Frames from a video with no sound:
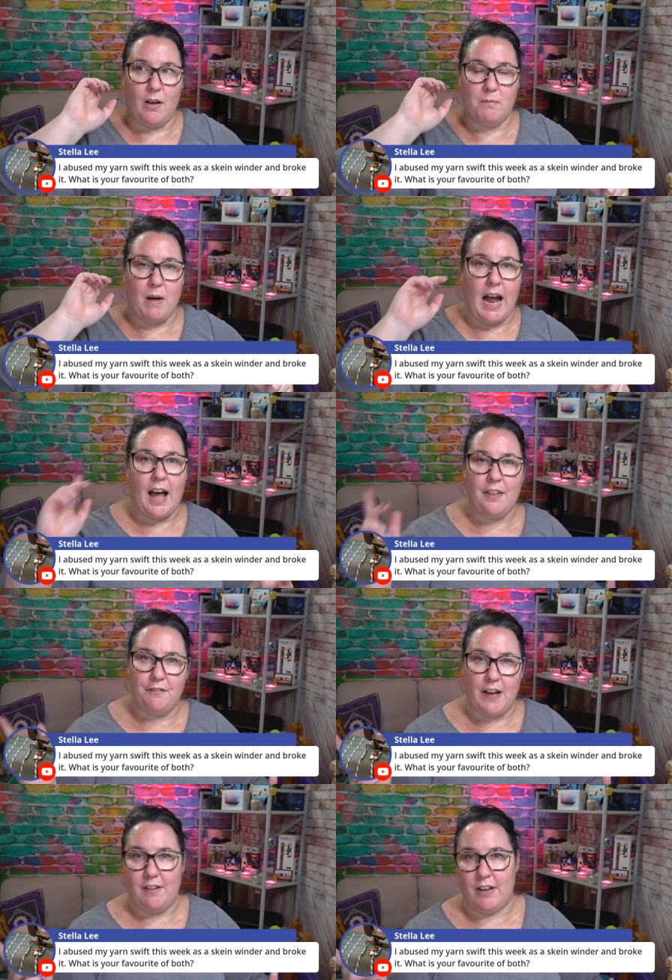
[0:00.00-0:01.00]
my other
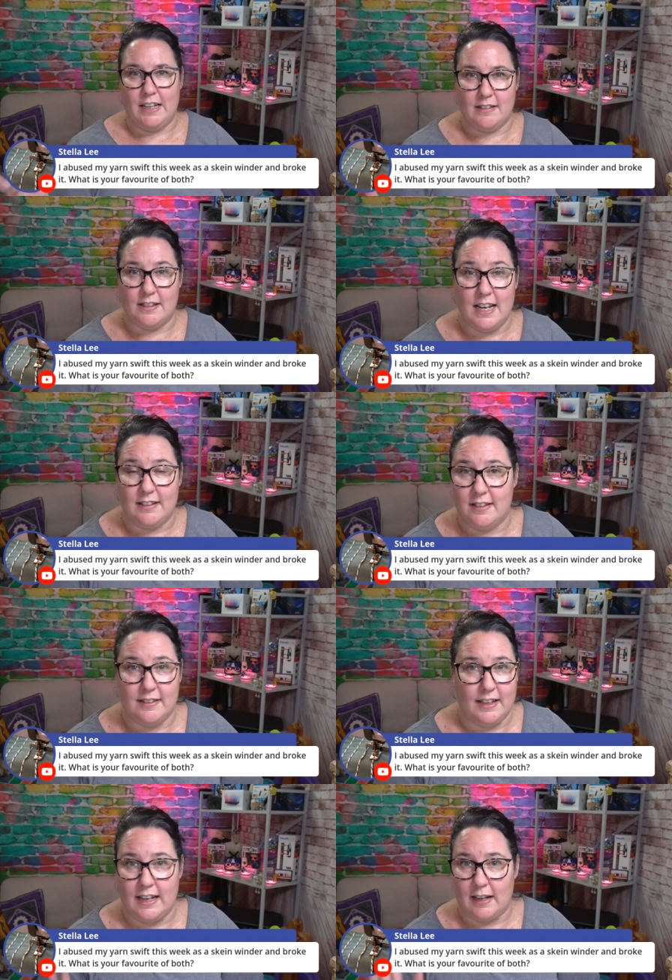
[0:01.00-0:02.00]
favorite is the Nancy's
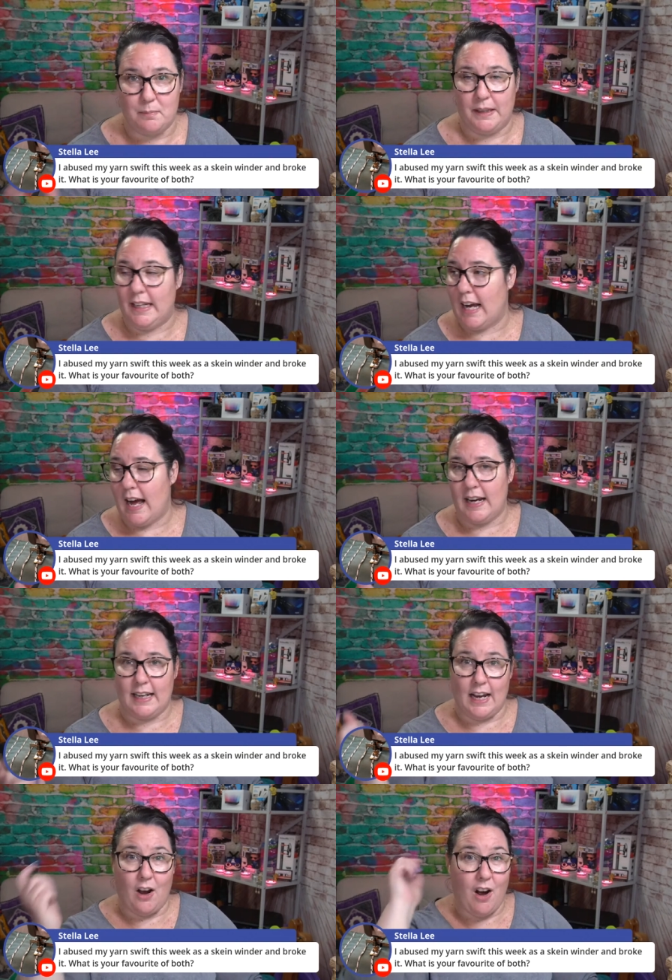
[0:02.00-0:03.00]
Knit Knacks, but you can't
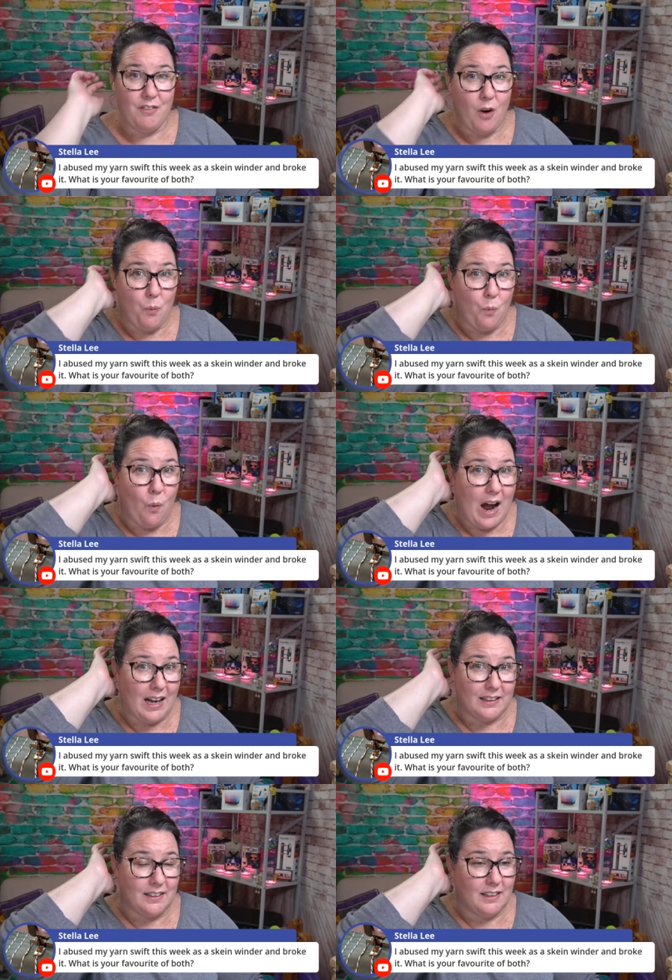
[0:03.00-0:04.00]
get. I've got
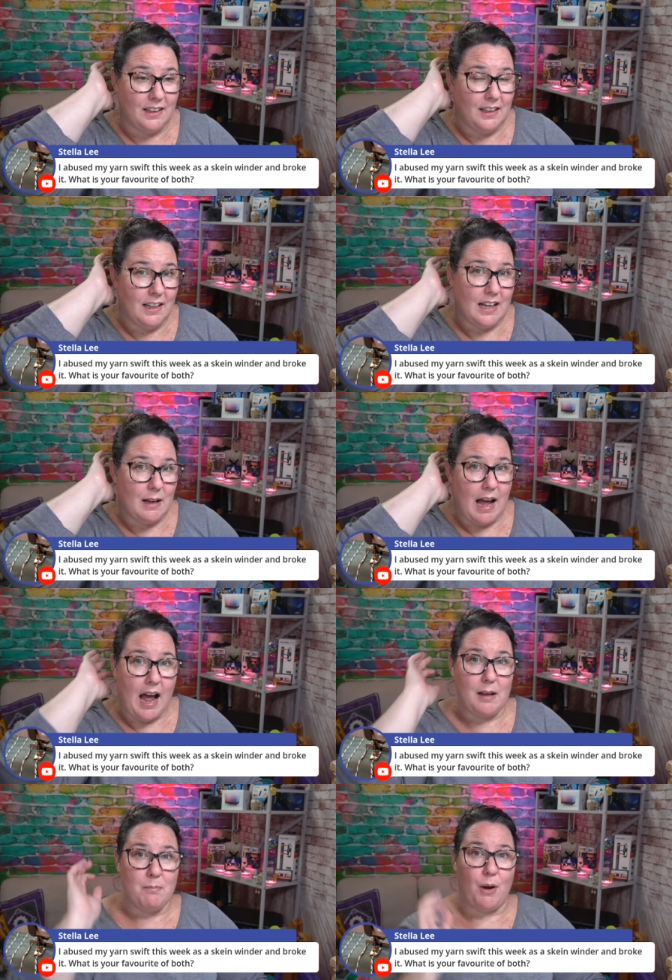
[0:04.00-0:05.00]
one
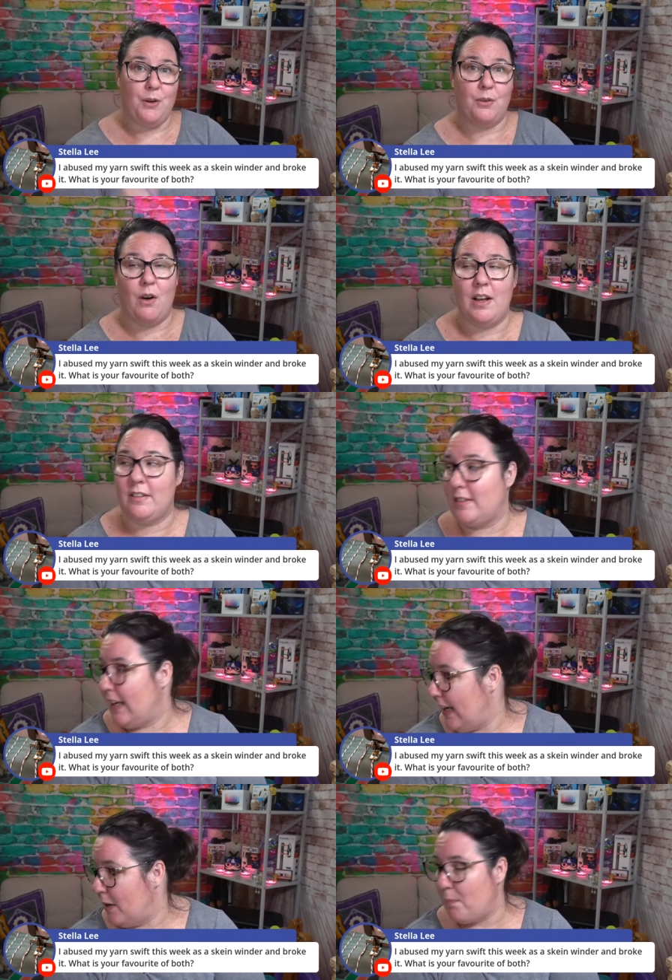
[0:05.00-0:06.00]
unmotorized
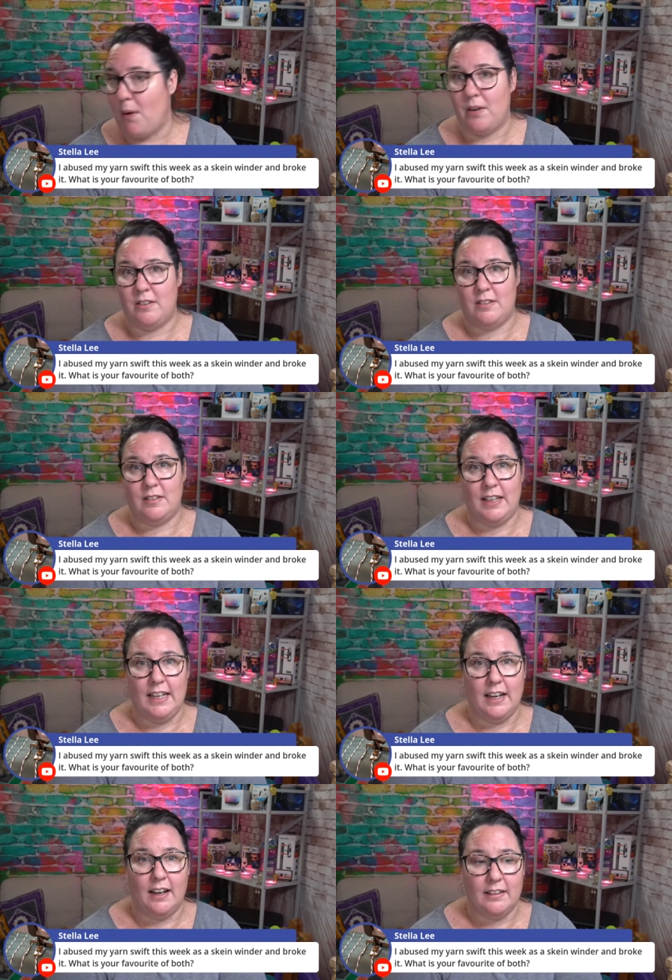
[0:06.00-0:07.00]
in a box
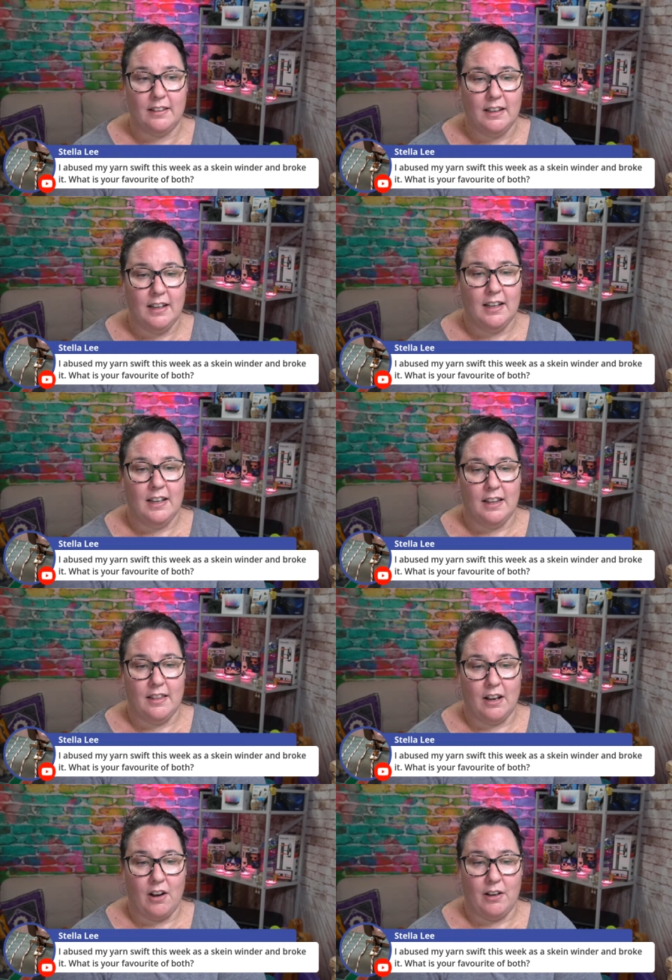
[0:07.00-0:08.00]
here
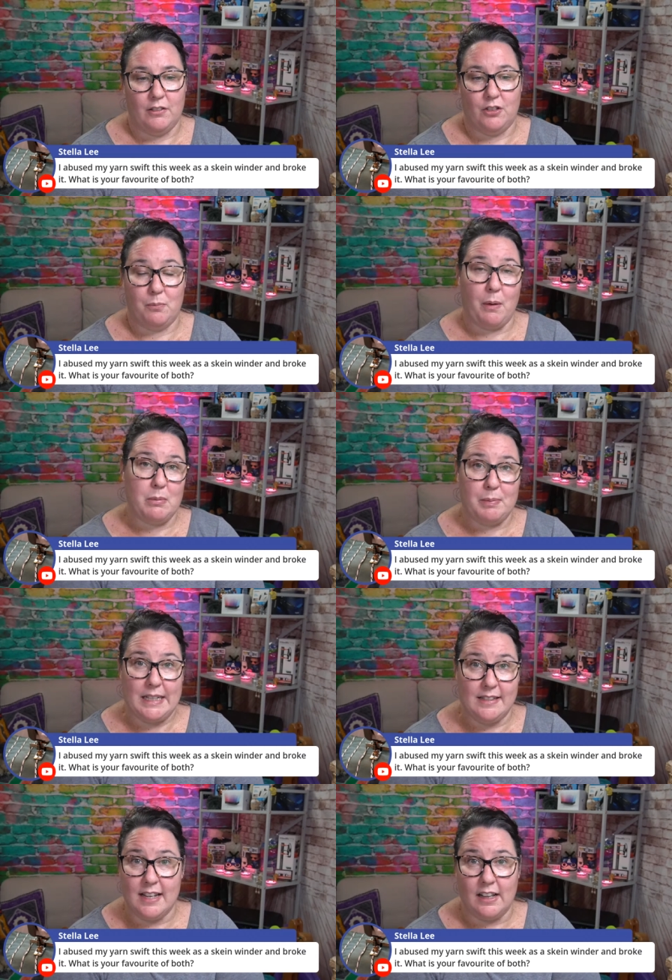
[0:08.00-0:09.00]
that I should
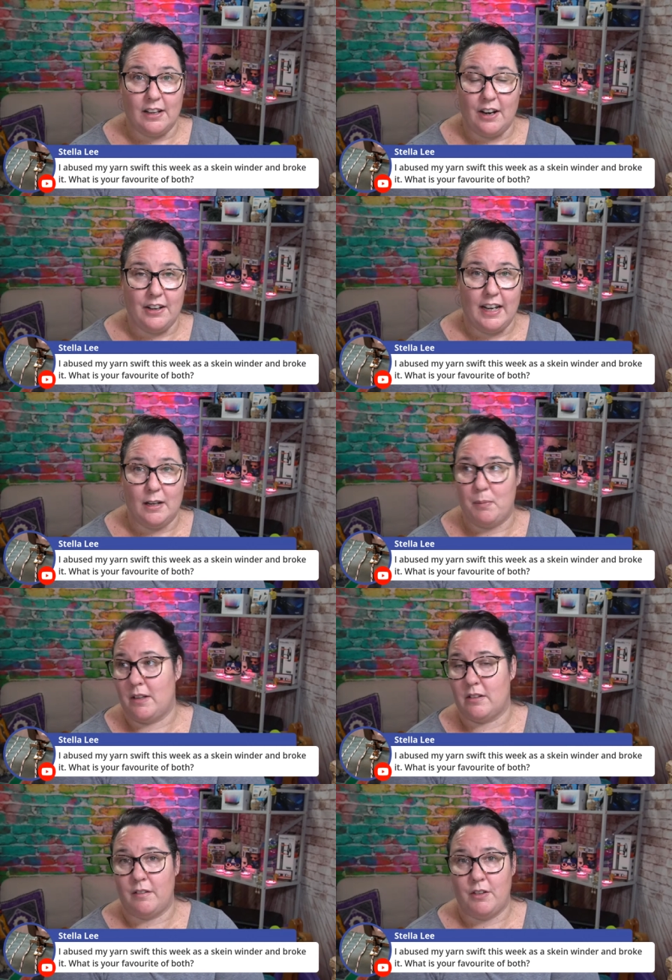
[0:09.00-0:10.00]
probably sell. I don't need it
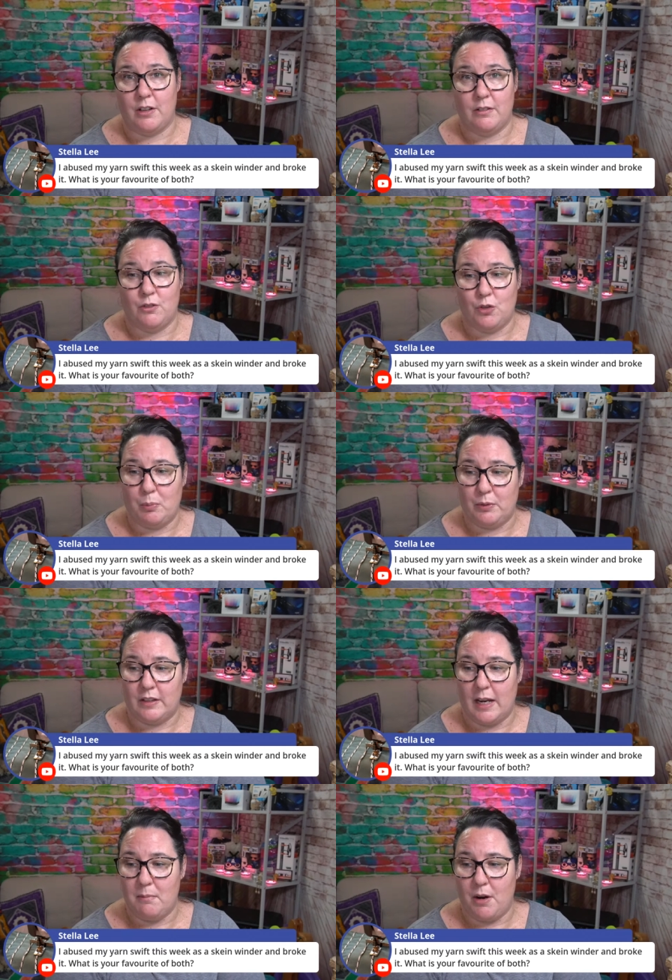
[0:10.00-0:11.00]
because I've got a triple
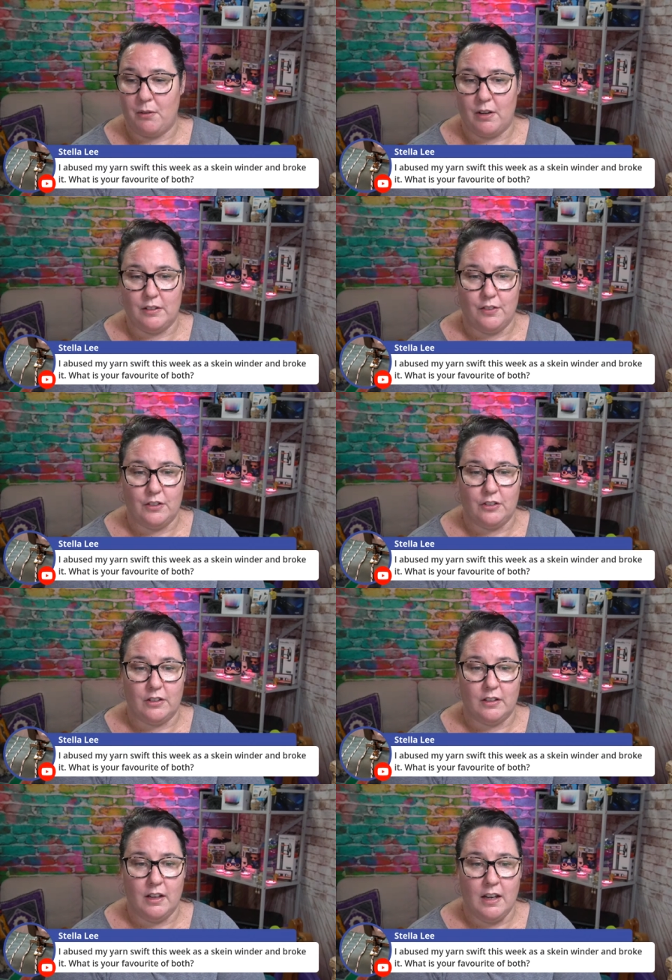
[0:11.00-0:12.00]
skein motorized version,